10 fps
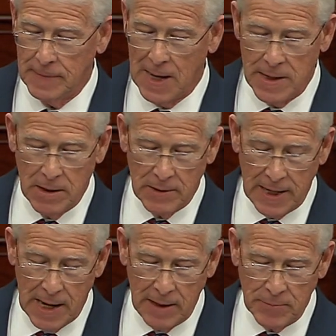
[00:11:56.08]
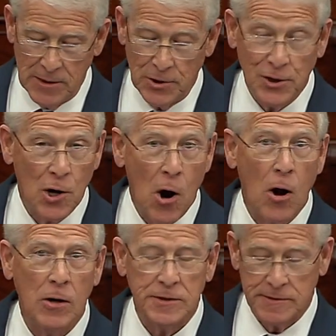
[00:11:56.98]
and nearly 8 million
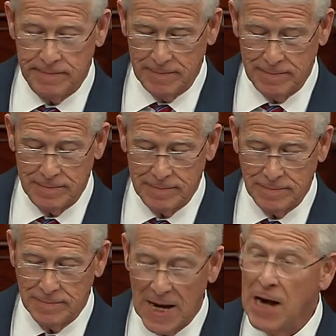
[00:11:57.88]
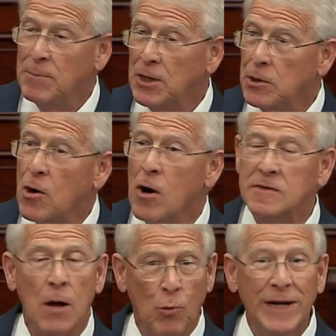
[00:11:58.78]
cars, 8 million cars
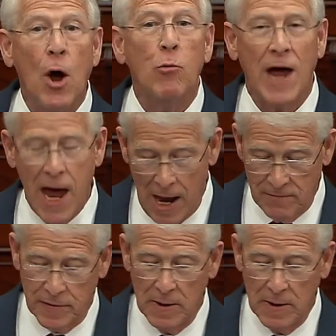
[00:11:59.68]
that we don't have